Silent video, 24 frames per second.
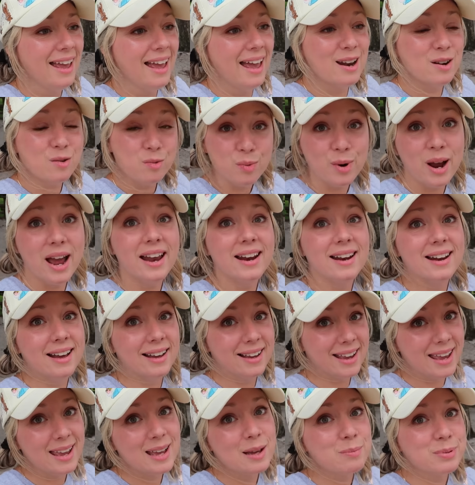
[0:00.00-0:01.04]
and rent
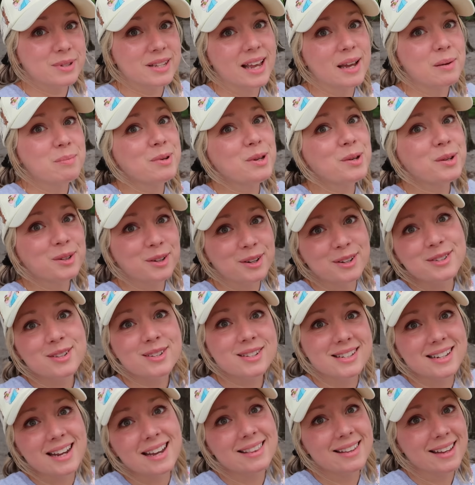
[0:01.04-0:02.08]
a campsite, but you can also
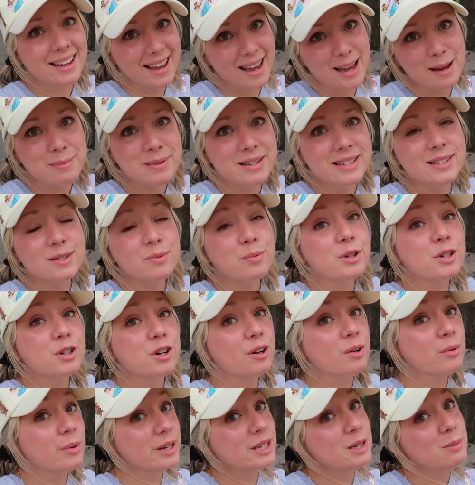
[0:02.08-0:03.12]
stay in the cabins, which
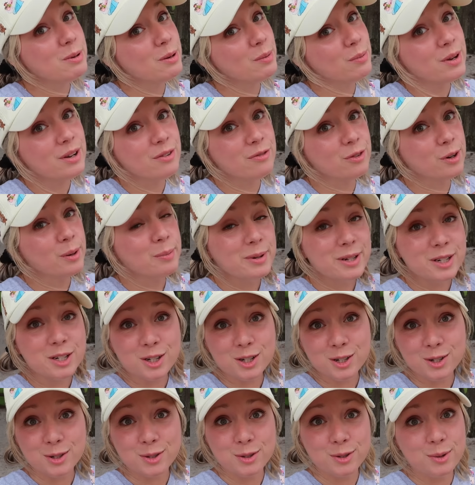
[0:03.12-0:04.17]
are going to be
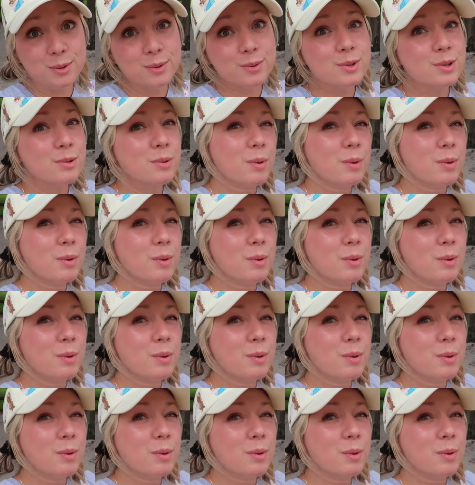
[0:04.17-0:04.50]
refurbished soon.